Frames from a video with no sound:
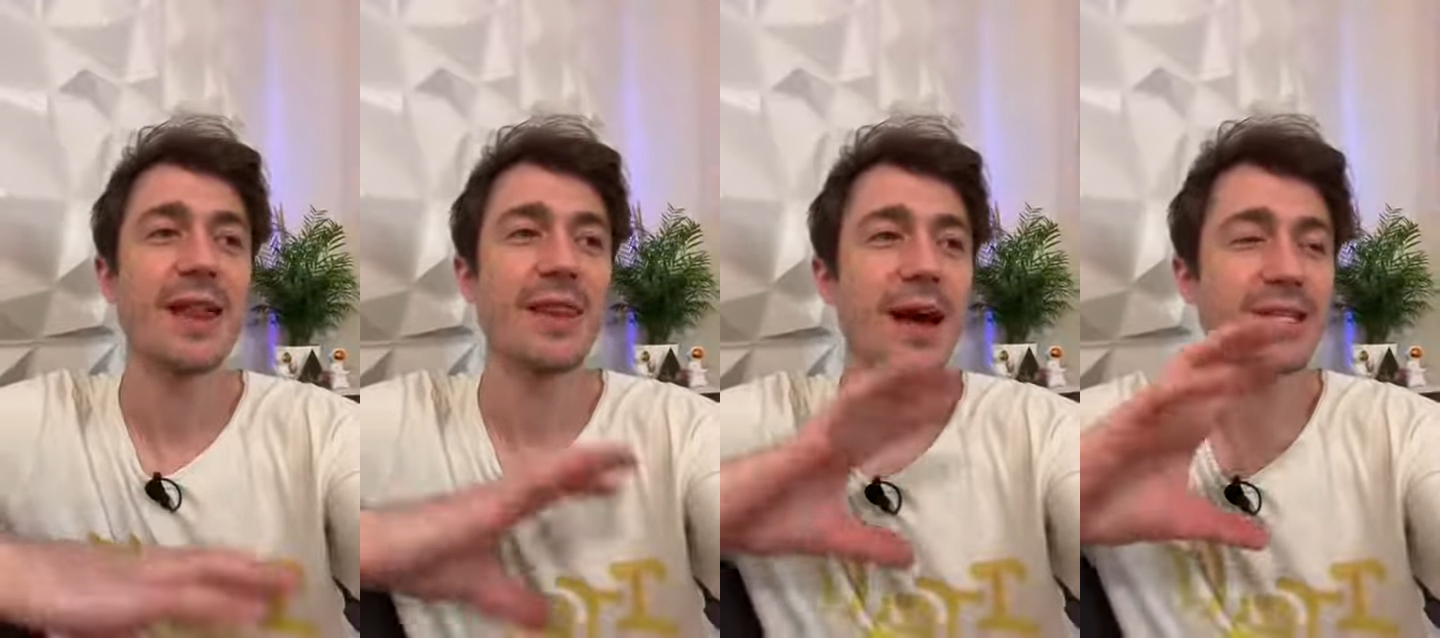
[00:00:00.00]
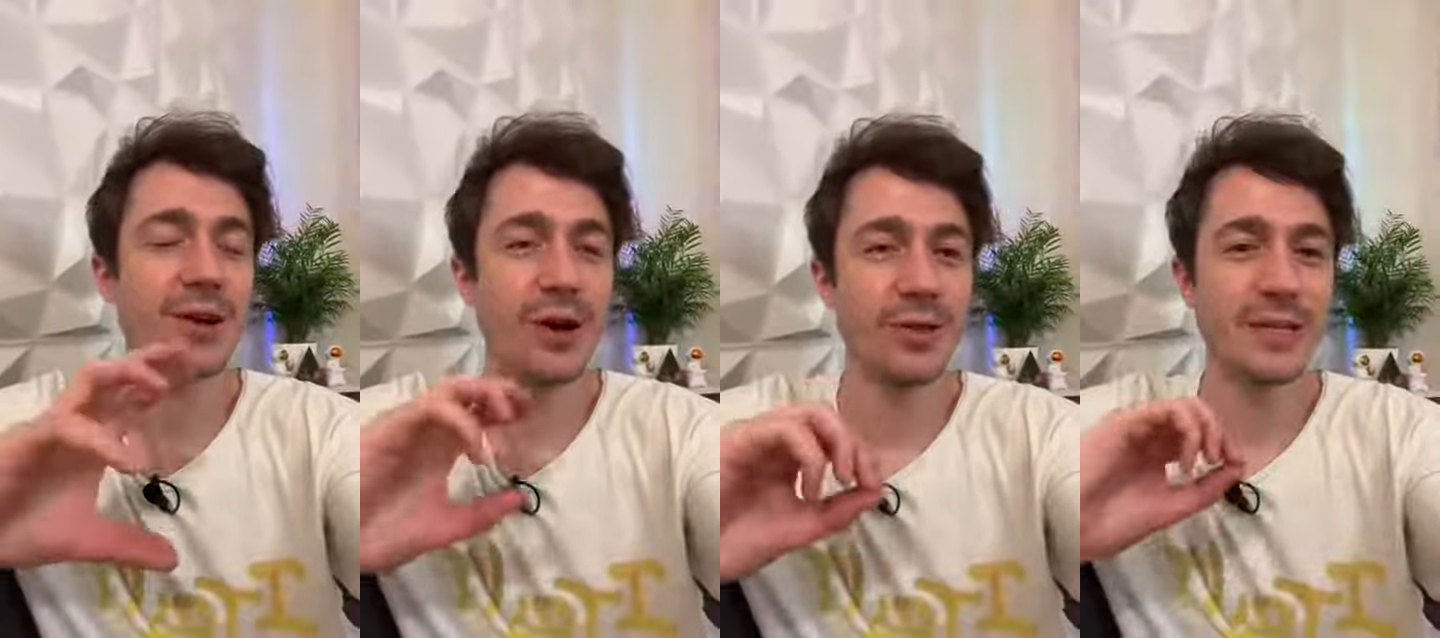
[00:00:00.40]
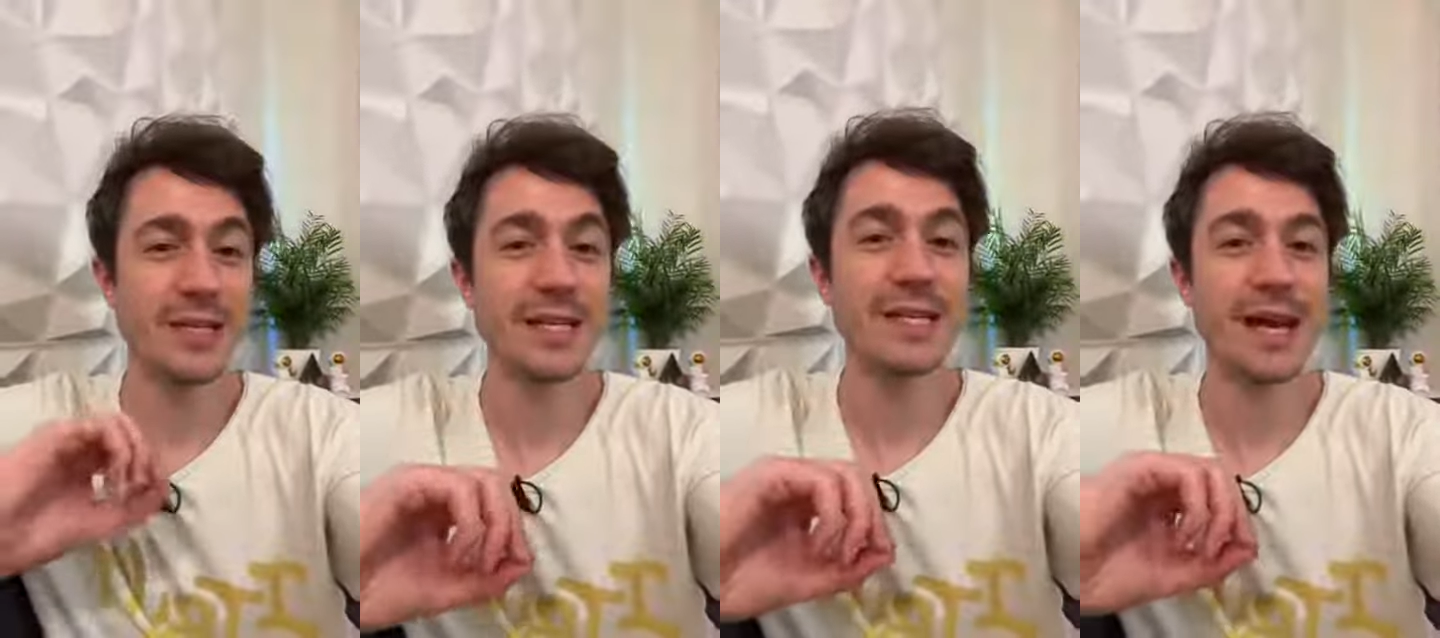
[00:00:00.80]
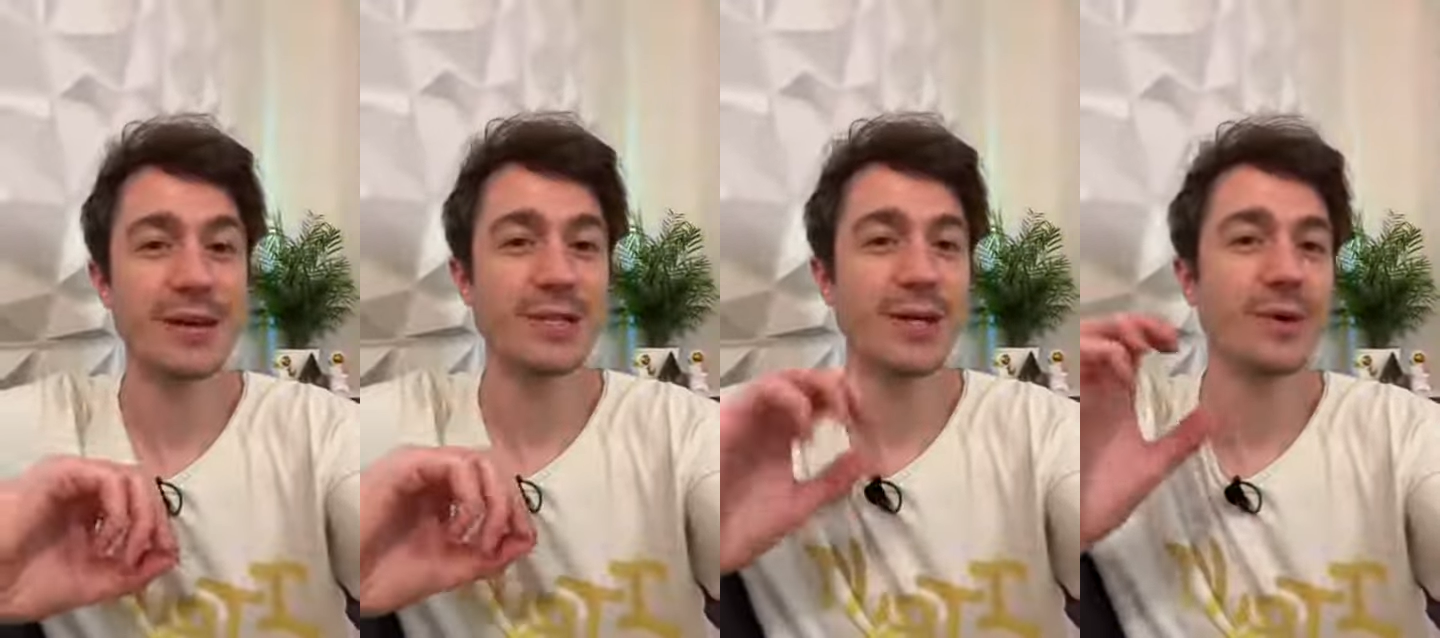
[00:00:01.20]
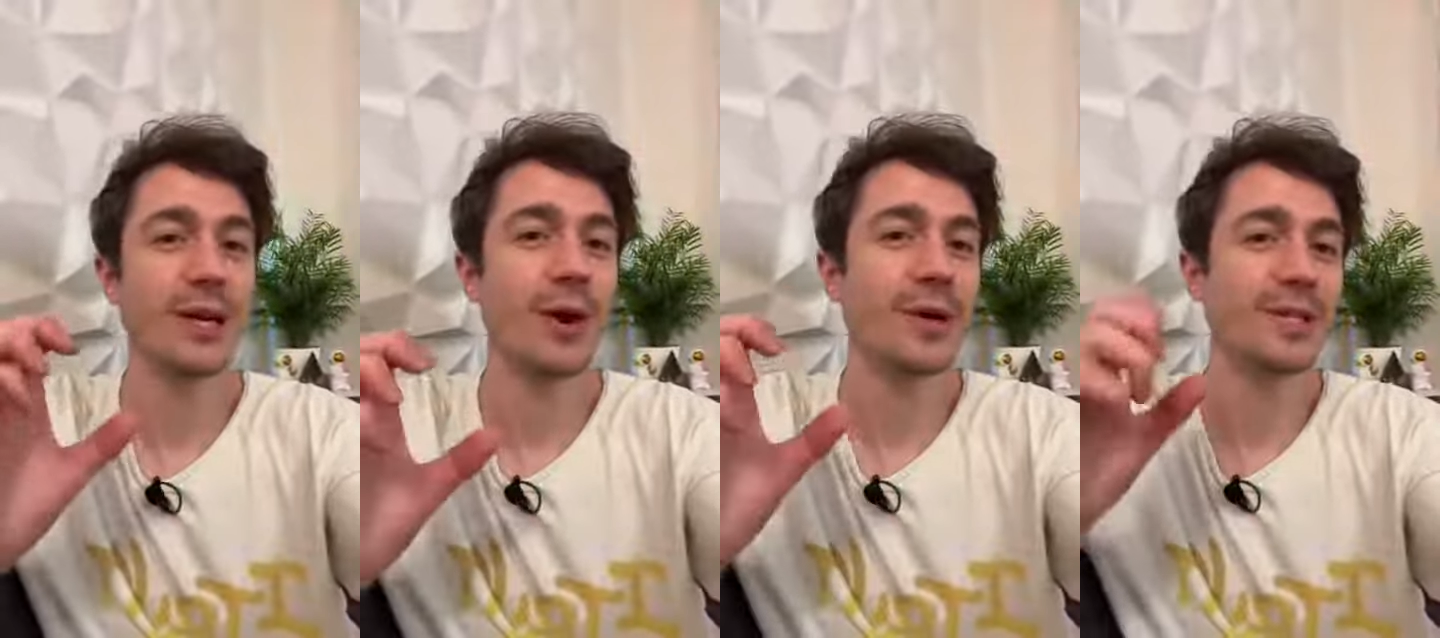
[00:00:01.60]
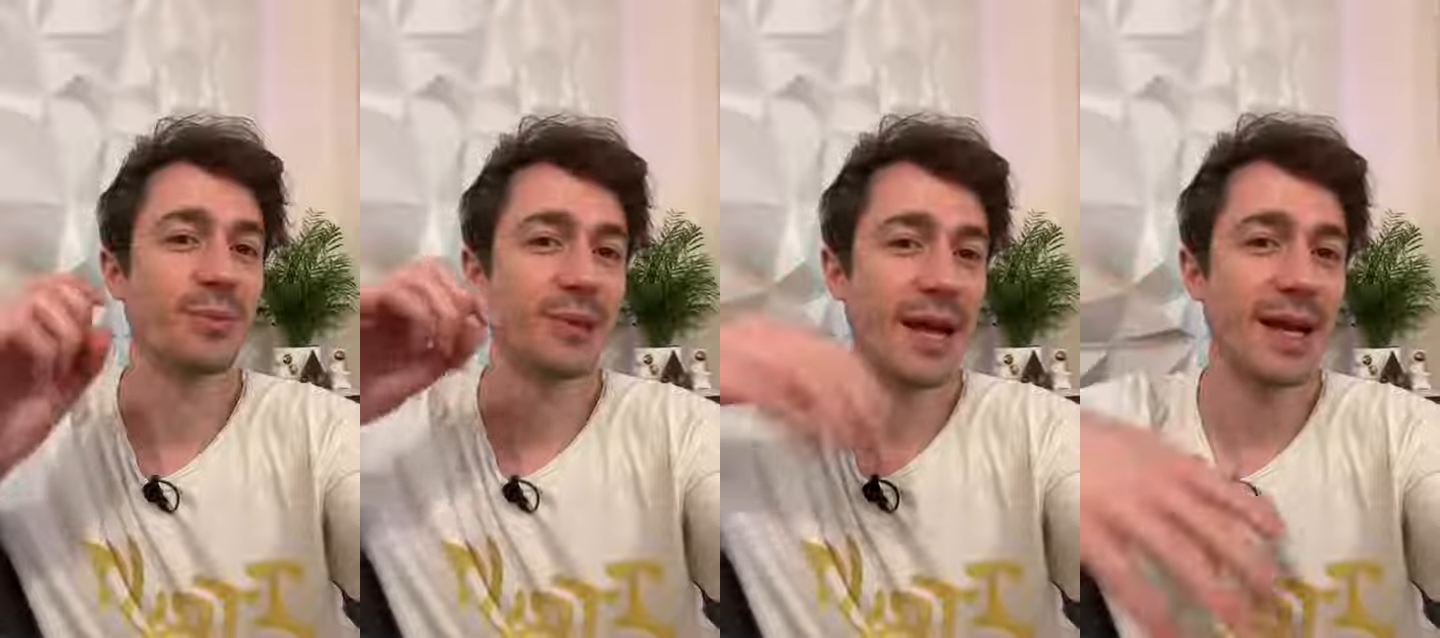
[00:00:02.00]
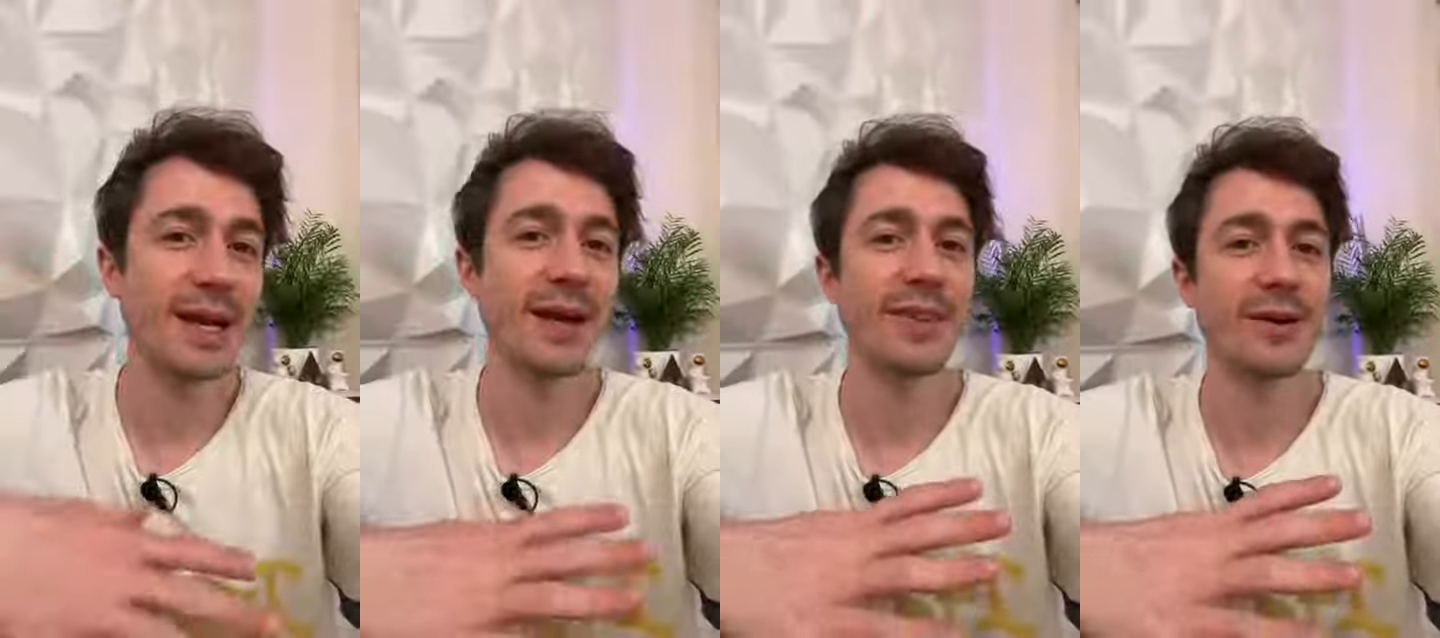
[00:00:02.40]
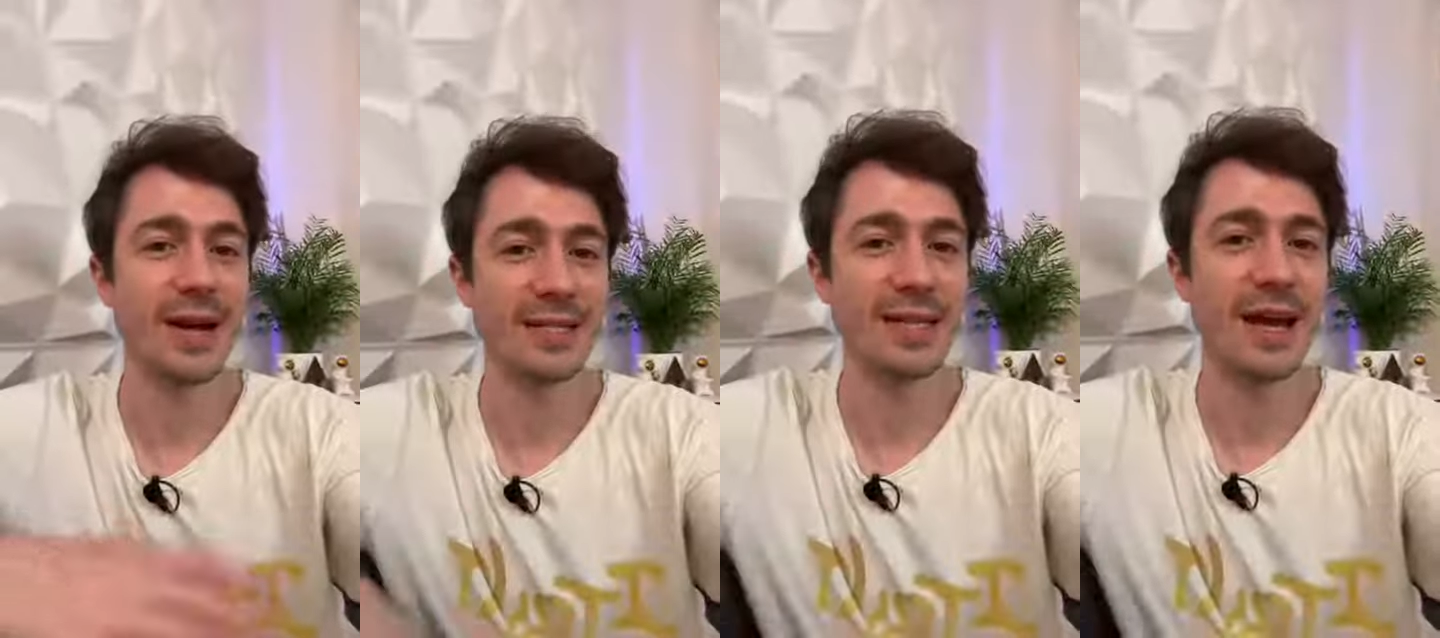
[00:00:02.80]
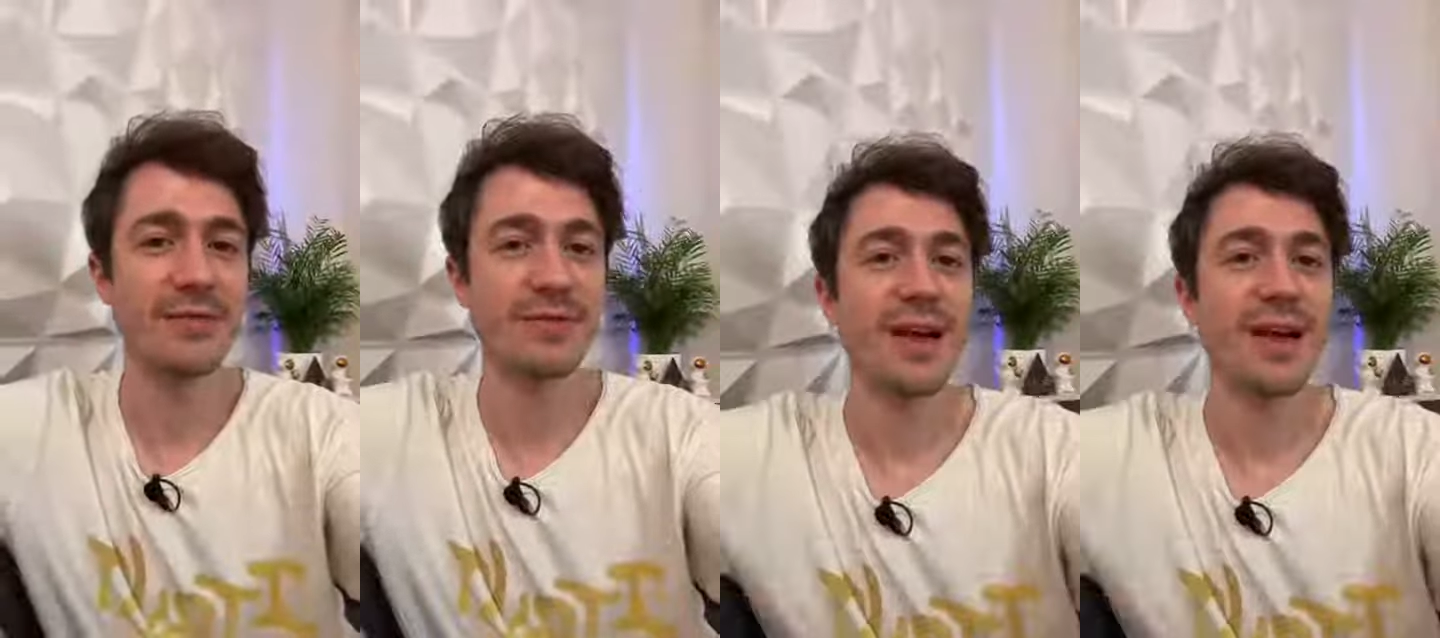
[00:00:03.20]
that's all the details that would go into planning their next life.